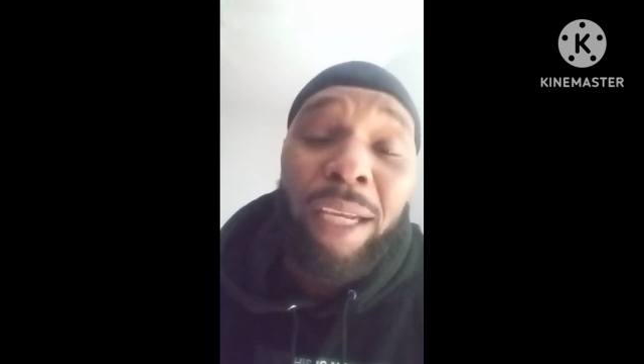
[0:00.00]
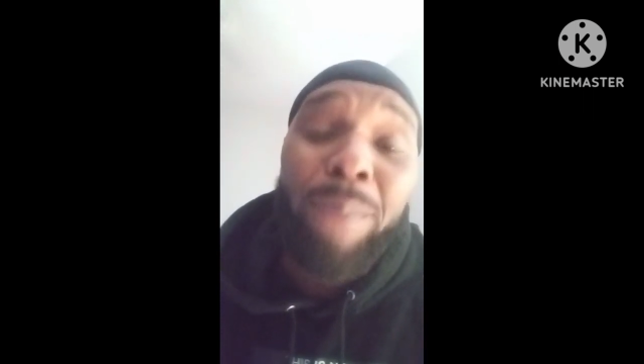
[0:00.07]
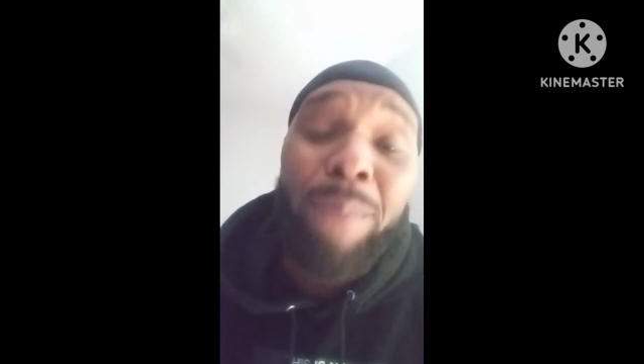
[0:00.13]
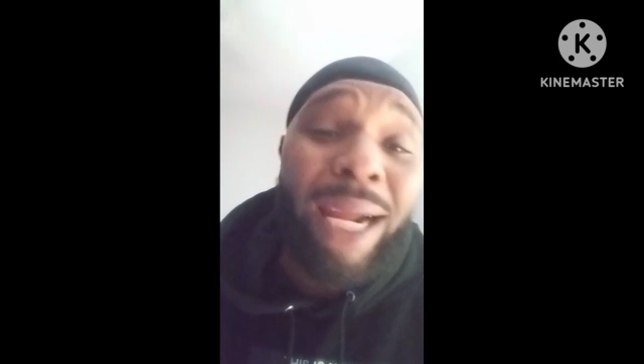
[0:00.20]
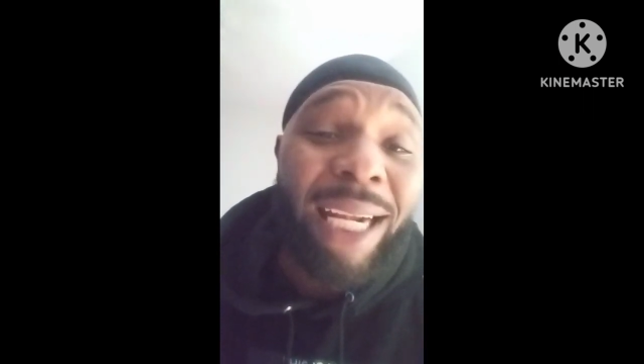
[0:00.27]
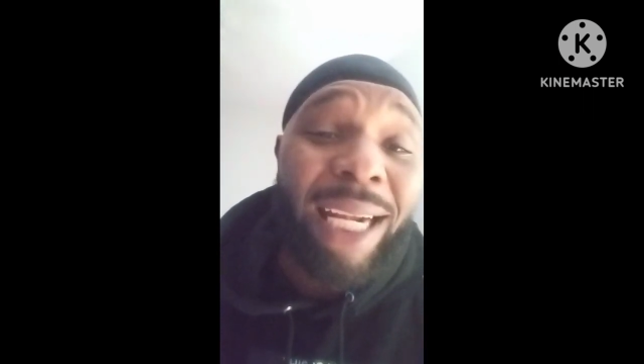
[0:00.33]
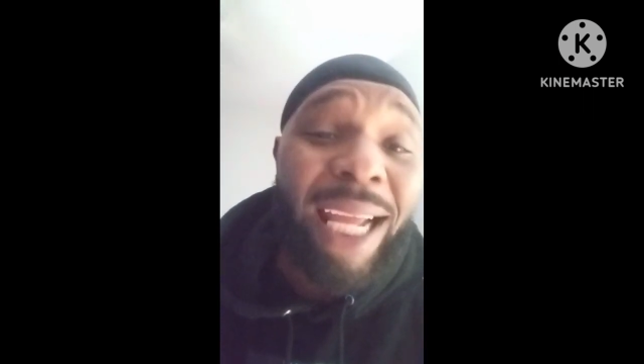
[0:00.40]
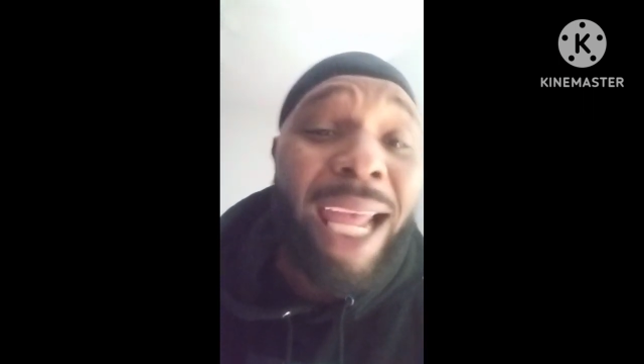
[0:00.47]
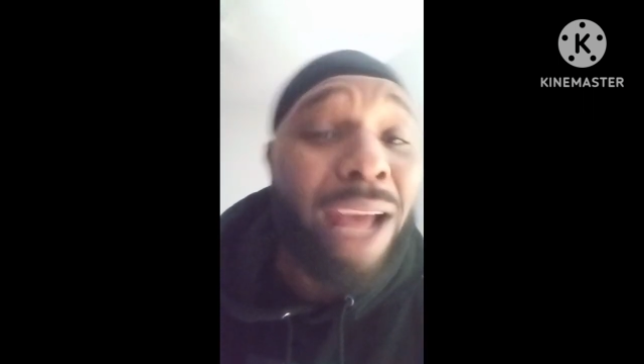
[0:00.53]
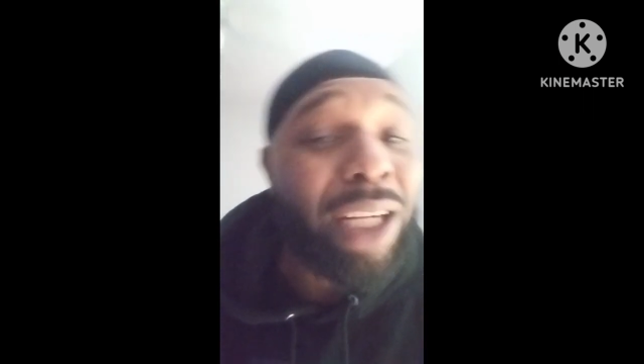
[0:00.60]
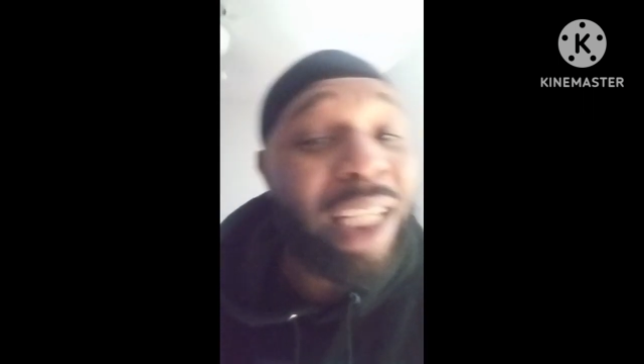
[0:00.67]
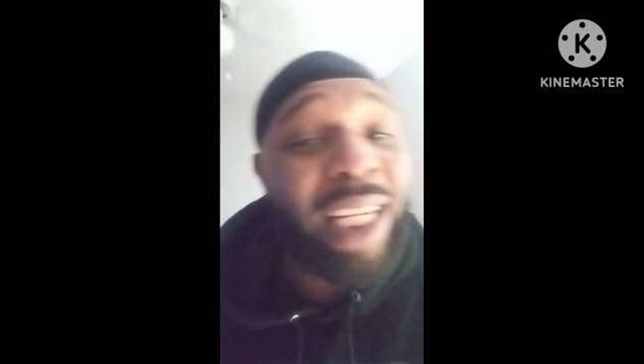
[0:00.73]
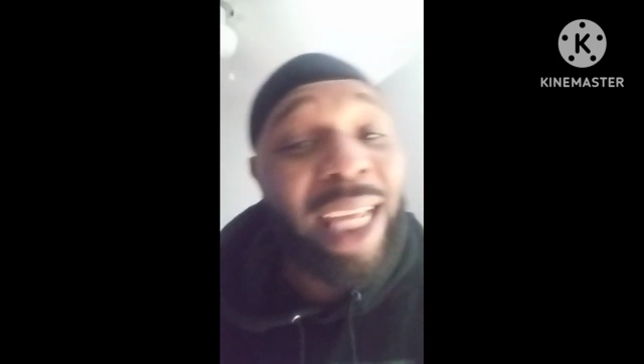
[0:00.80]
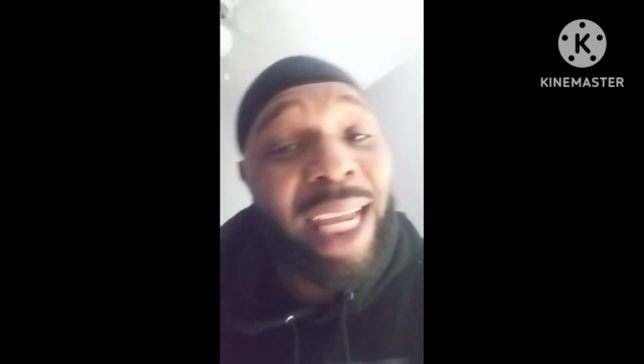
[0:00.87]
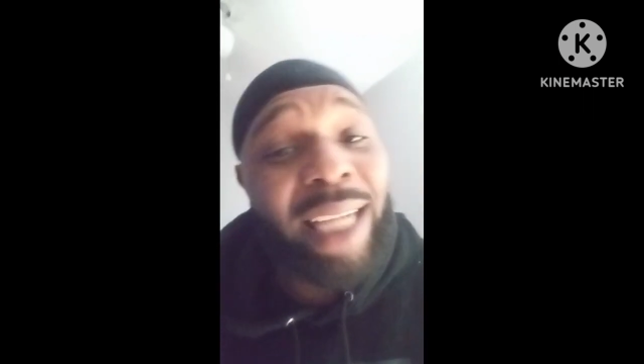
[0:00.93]
He might not have
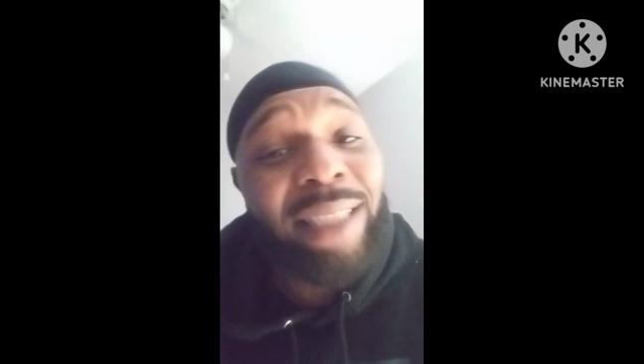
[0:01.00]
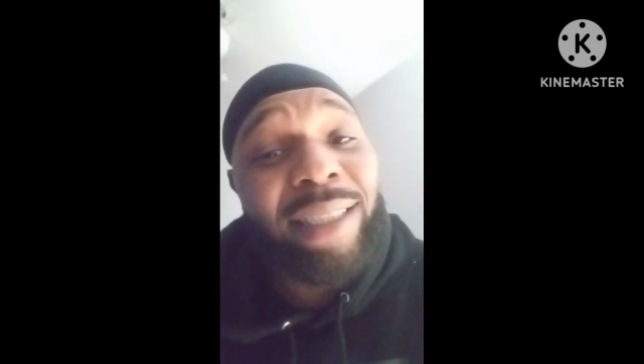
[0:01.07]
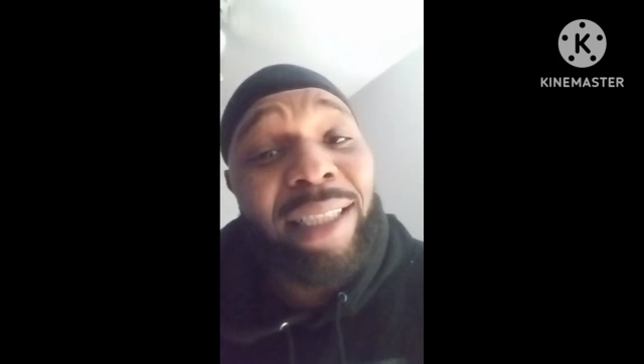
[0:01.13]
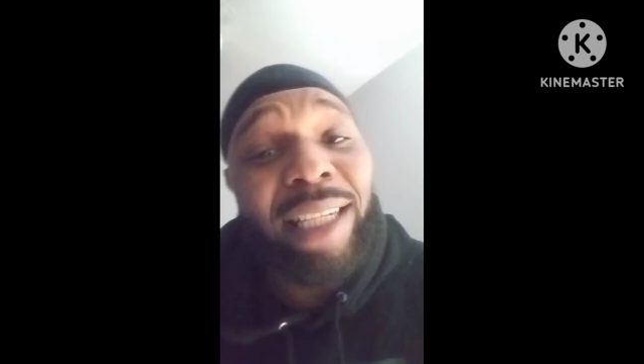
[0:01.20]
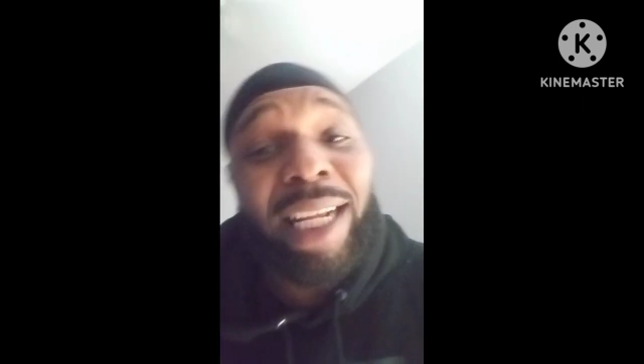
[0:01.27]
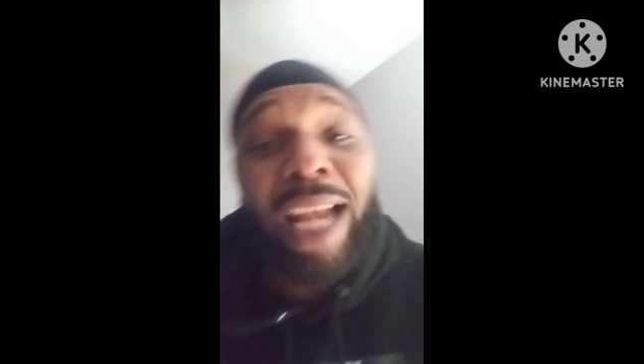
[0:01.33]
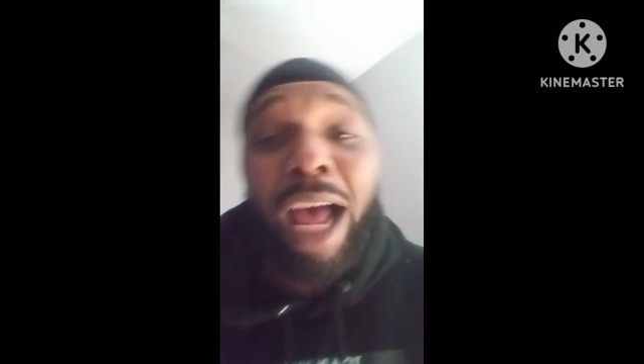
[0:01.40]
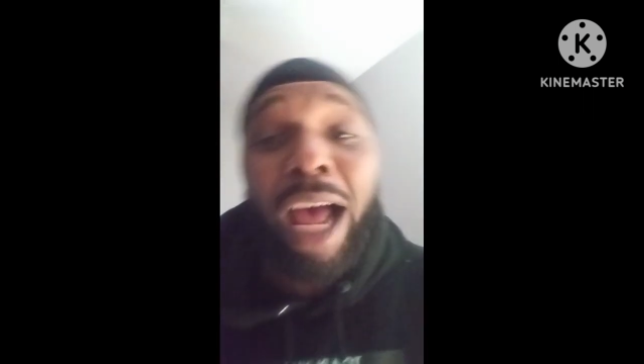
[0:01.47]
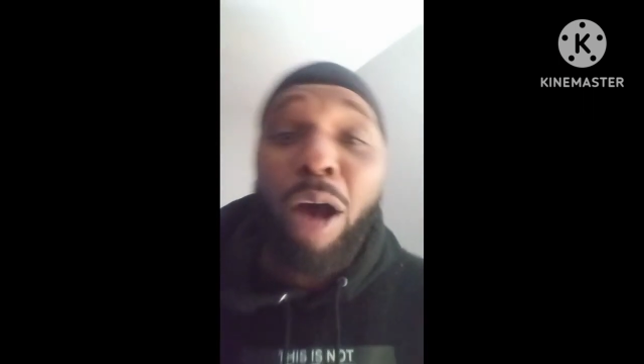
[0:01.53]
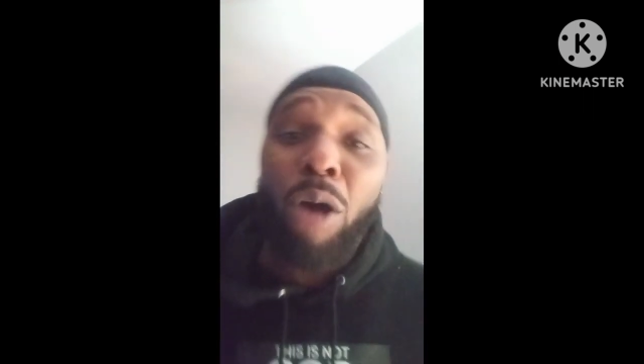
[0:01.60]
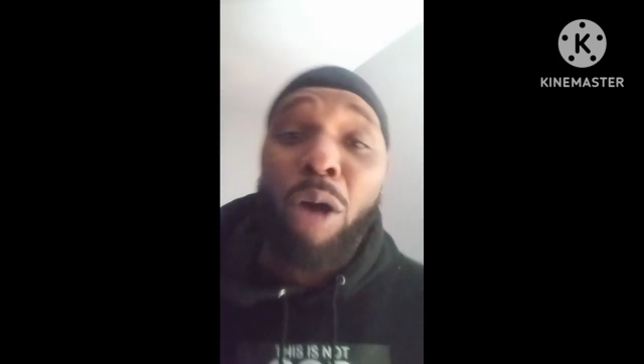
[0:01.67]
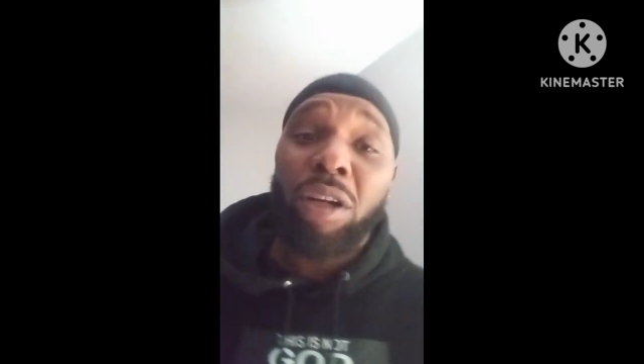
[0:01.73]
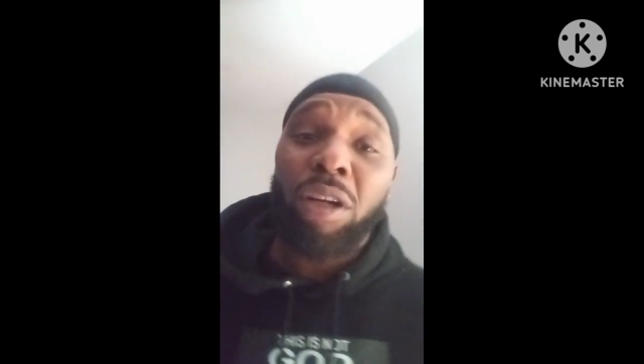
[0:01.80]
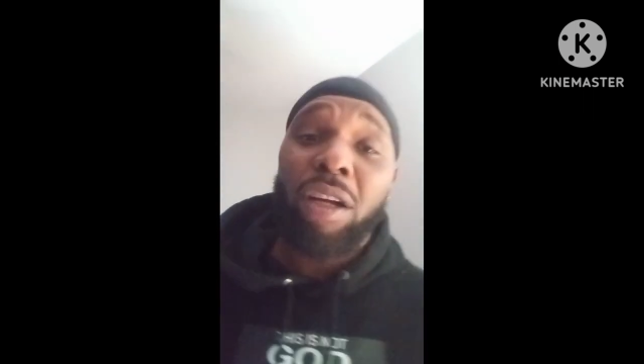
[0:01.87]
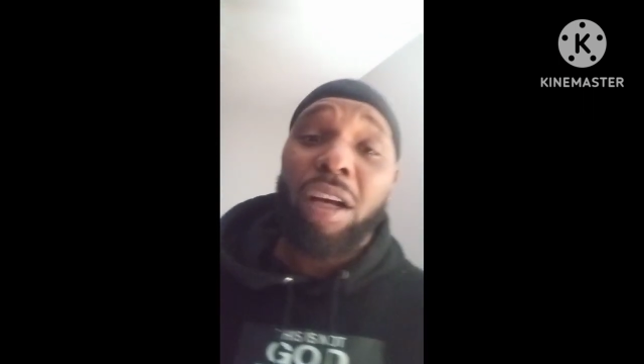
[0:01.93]
the legacy that
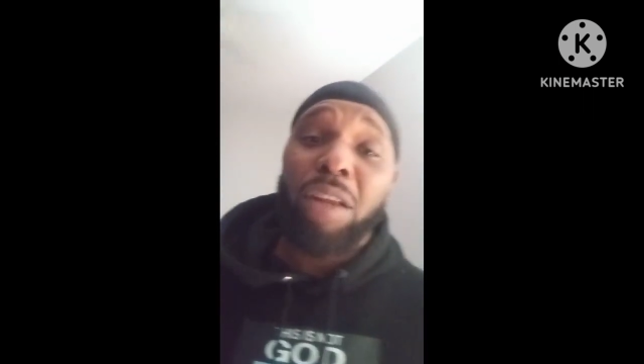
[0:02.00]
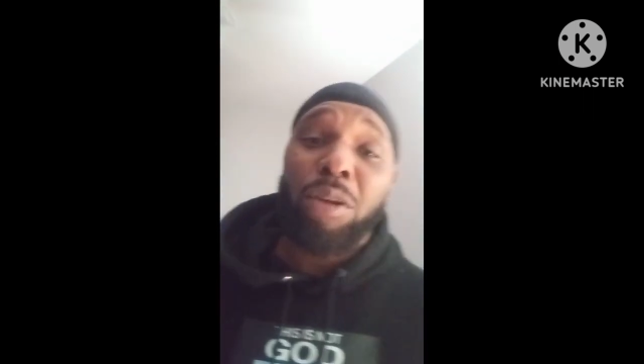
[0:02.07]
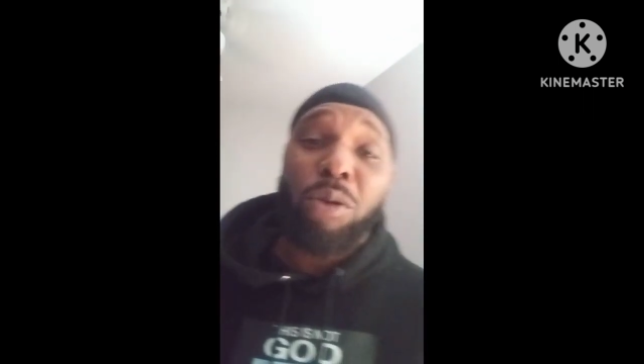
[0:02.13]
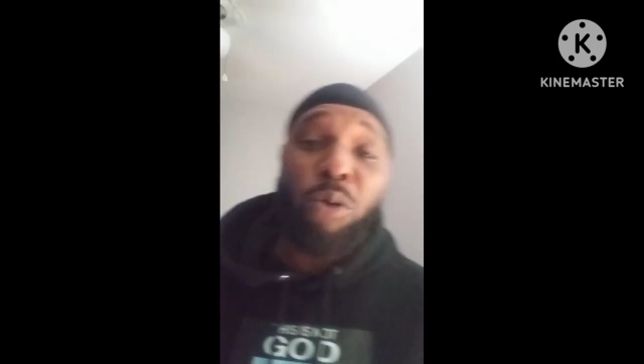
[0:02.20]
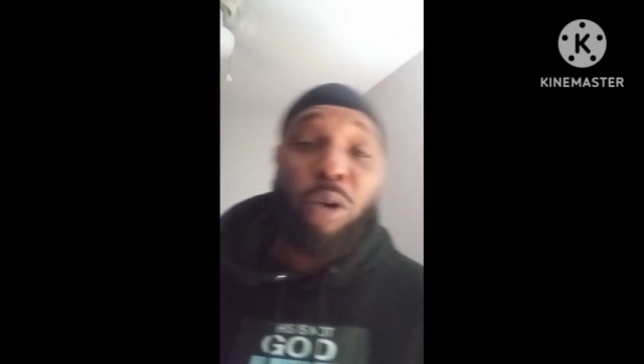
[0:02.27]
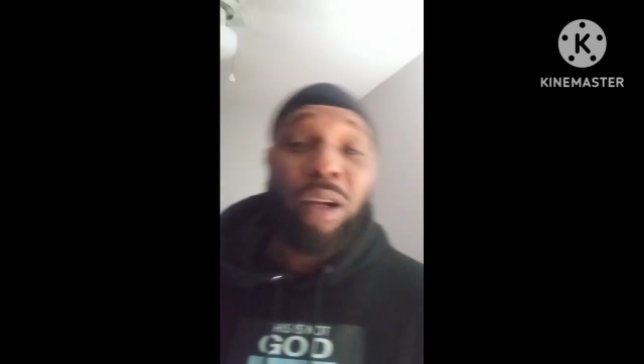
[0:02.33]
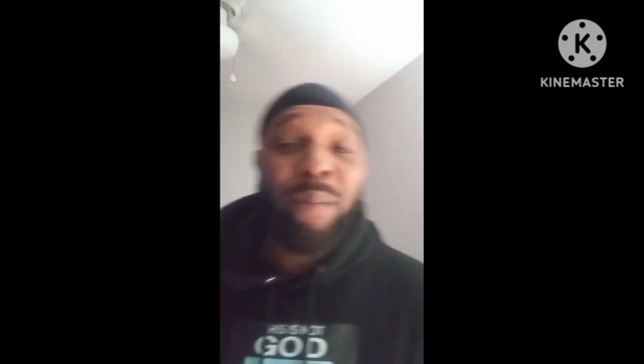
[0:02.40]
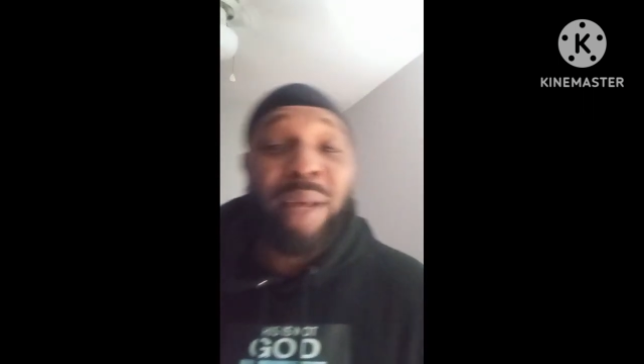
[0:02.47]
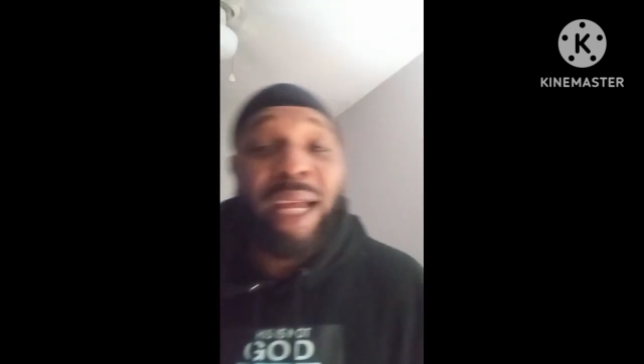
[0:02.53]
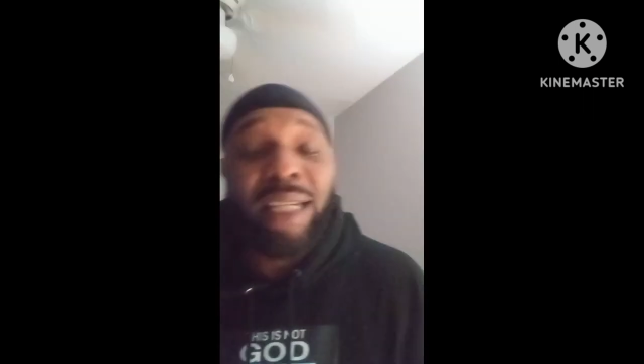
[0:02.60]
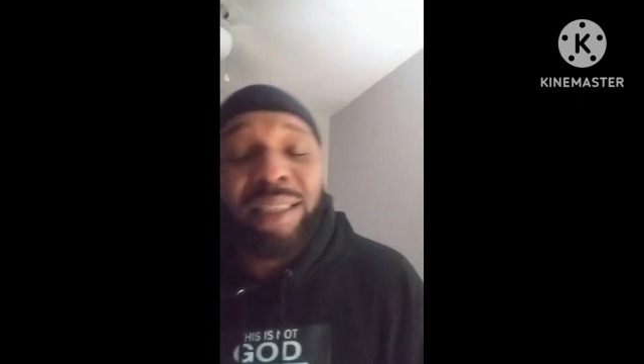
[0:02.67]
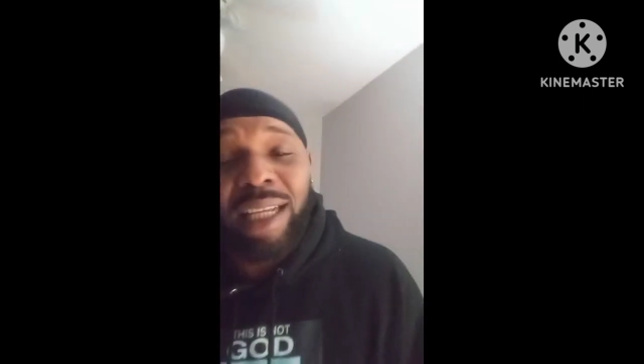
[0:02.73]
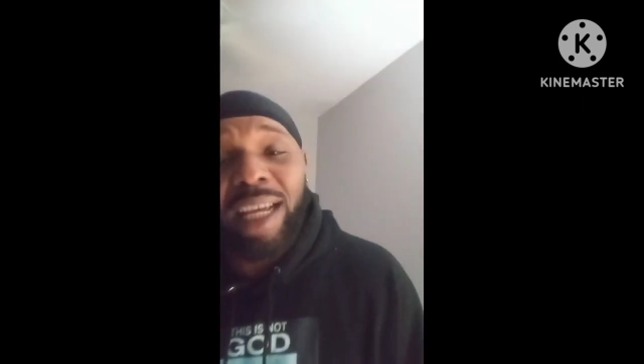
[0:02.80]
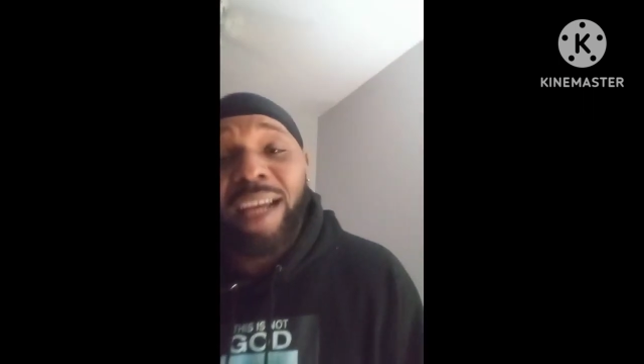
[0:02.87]
all the other quarterbacks